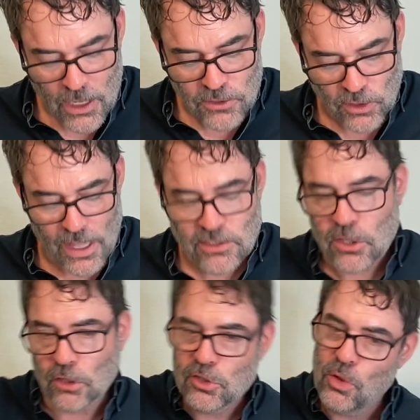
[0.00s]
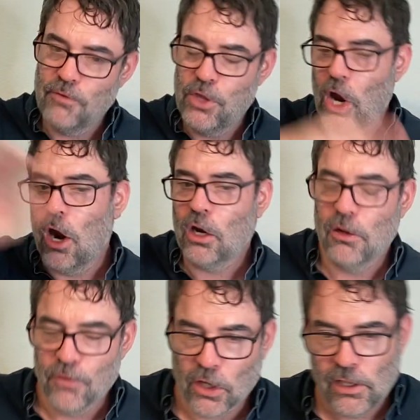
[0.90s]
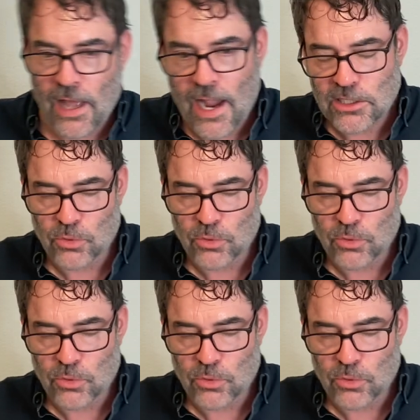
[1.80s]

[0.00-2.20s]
So that's the sort of the arc of the class.